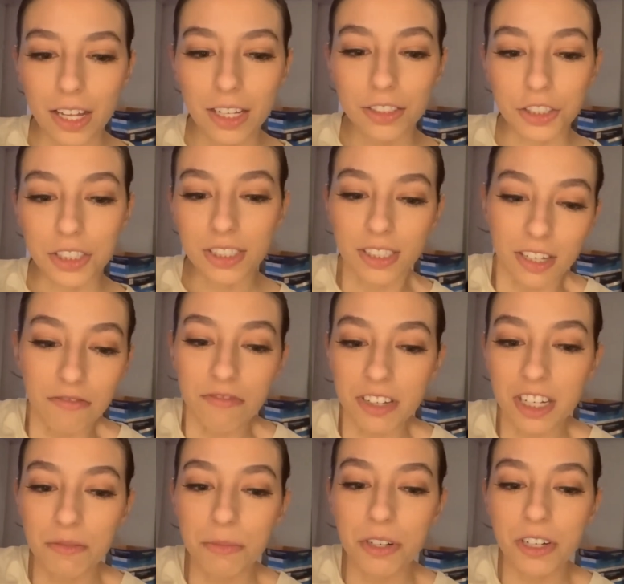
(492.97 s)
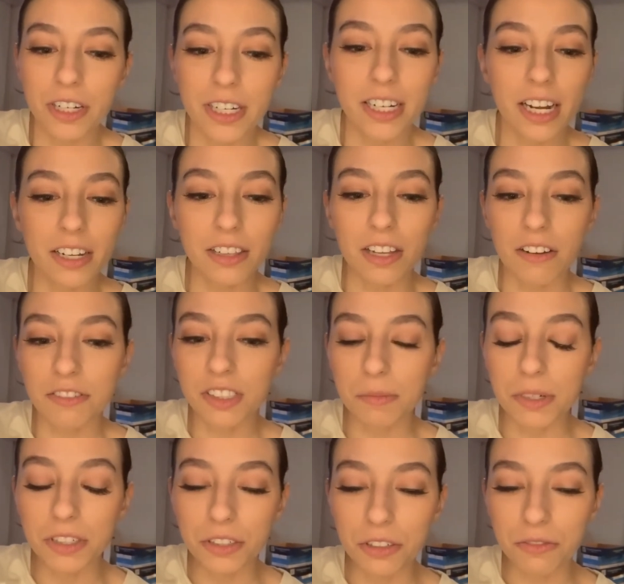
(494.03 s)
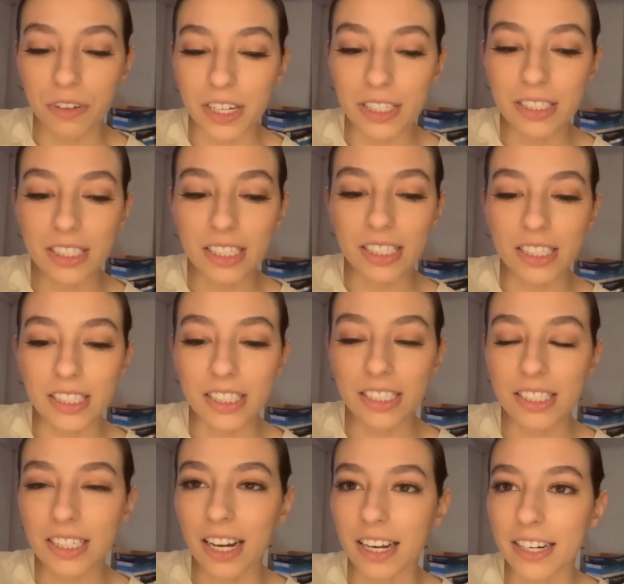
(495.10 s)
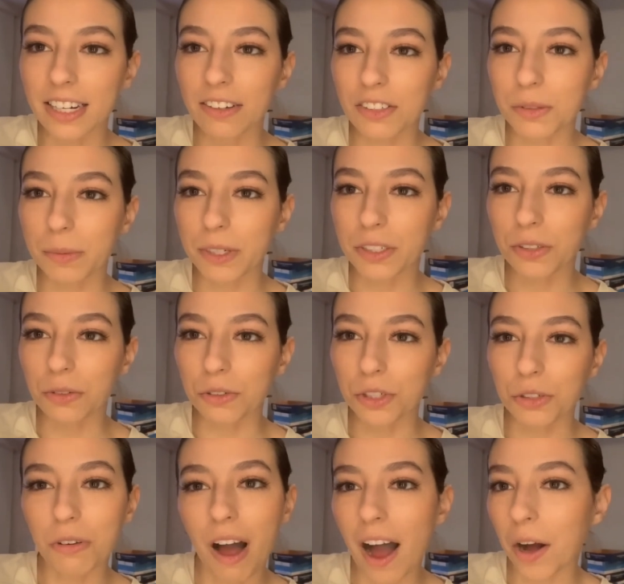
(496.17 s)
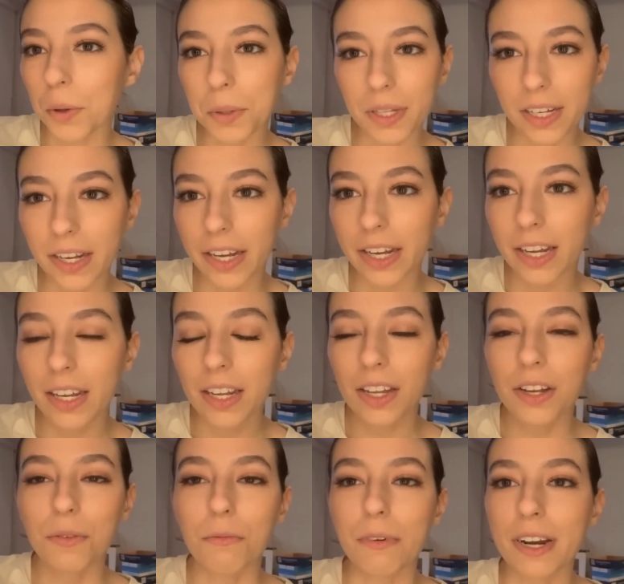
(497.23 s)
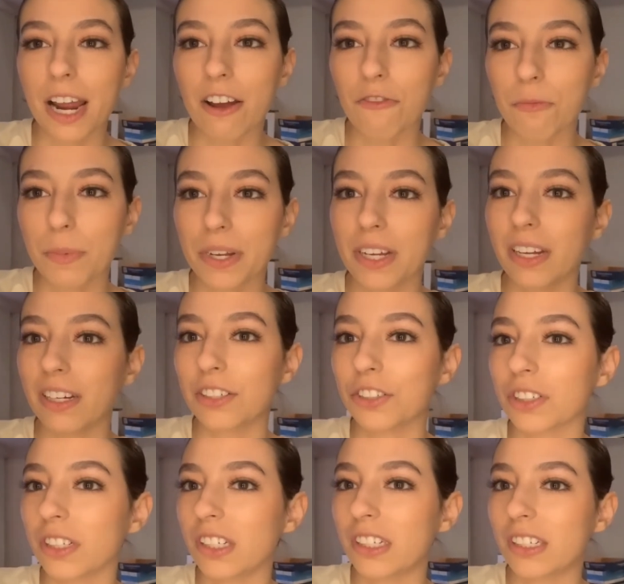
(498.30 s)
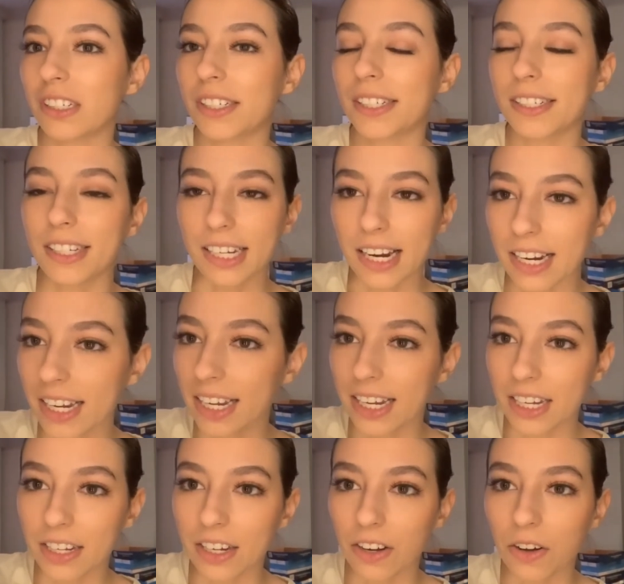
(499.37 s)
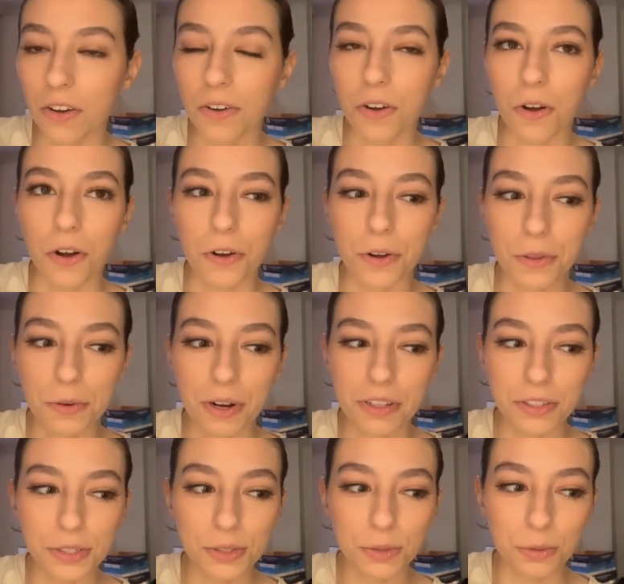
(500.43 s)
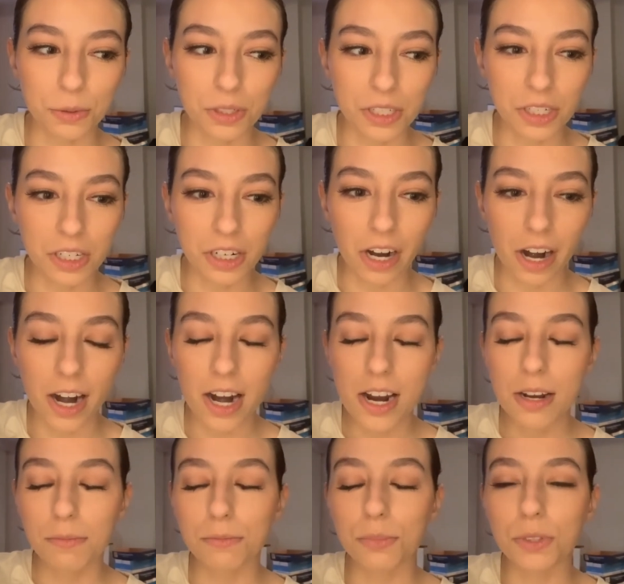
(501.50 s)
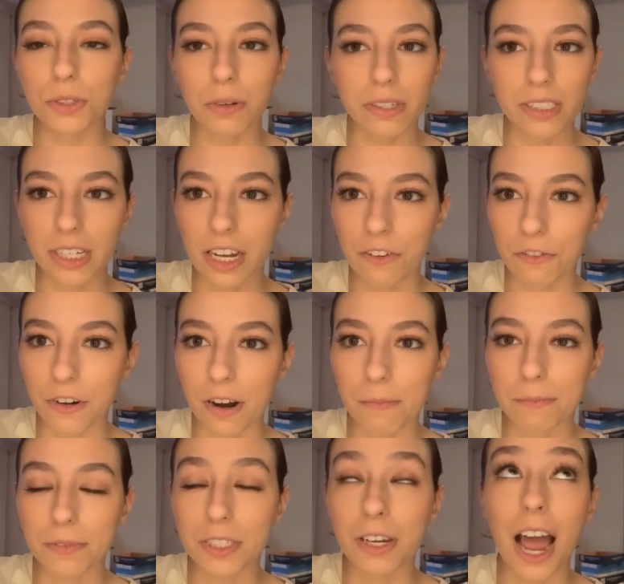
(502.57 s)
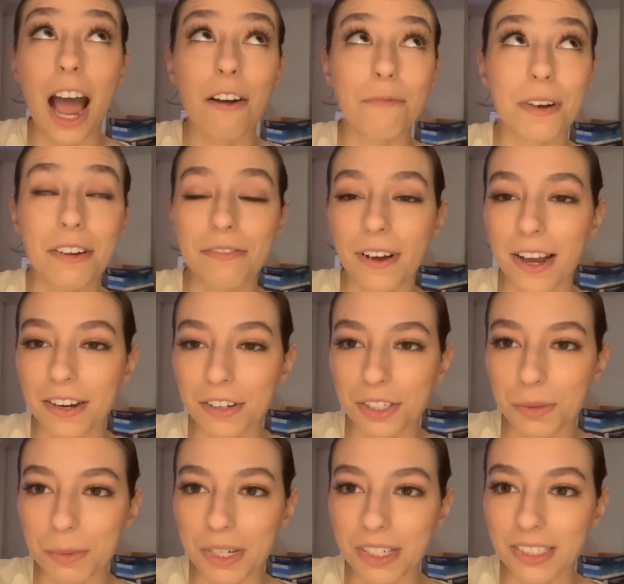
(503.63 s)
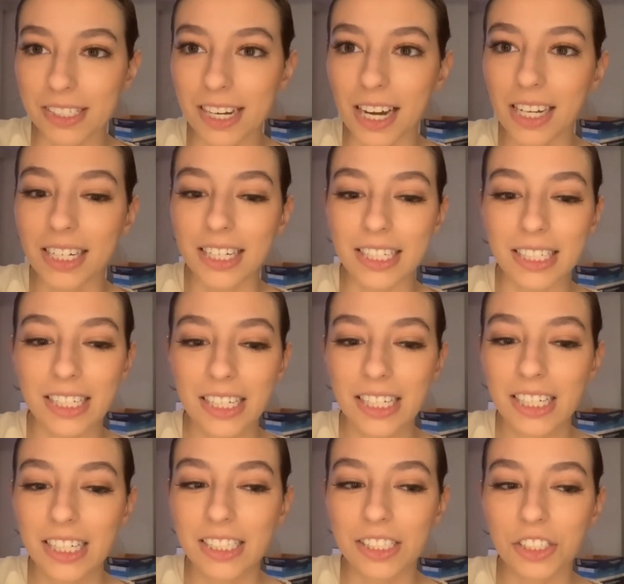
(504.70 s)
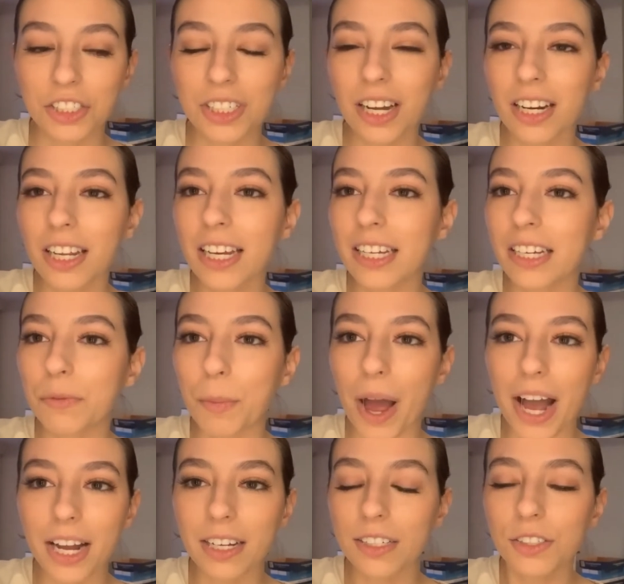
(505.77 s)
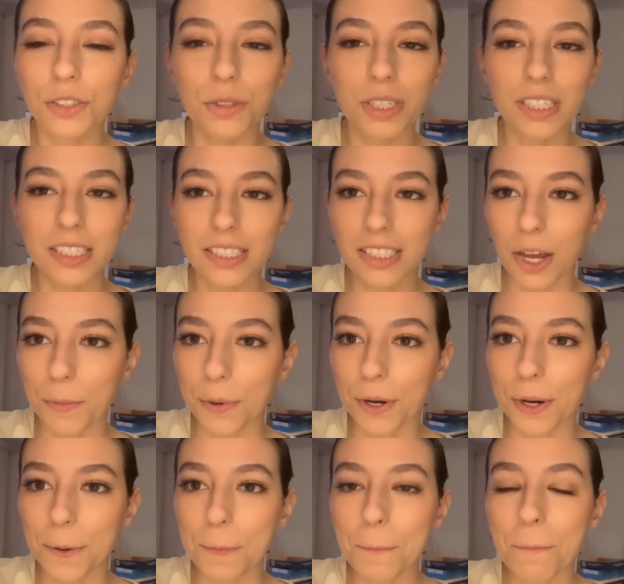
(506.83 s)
just love the community. I love to meet new faces. Kind of gives me a social outlet when I've been just studying all throughout the school year. I'm so excited to have my finals being done and to just kind of like kick back and enjoy the summer